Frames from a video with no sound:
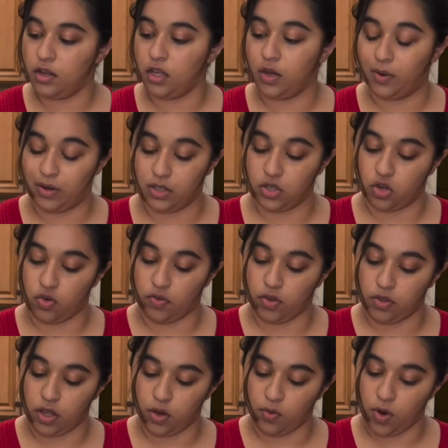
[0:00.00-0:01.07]
You want to serve it
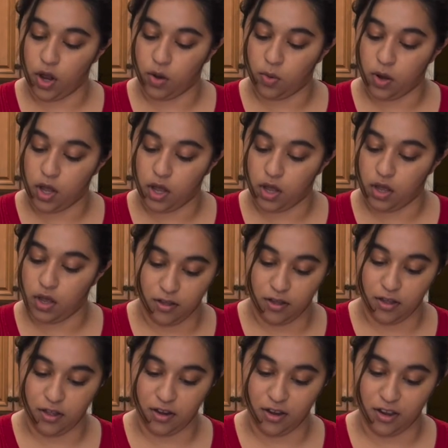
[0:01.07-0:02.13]
like right away. And